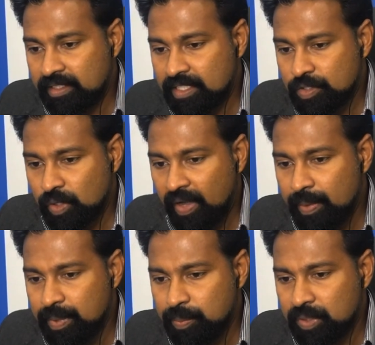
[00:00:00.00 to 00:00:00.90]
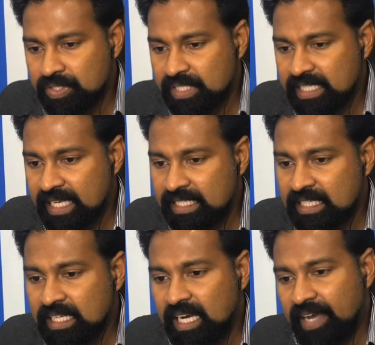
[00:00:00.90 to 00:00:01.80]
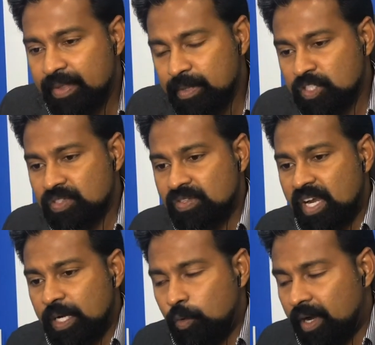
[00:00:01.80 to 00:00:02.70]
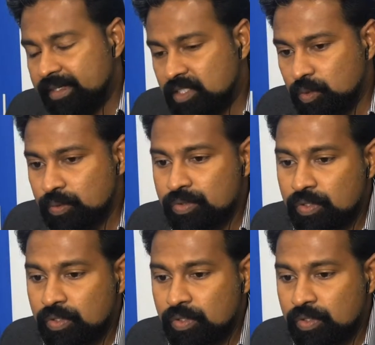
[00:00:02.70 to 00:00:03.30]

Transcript: So other people say that other measures are required too.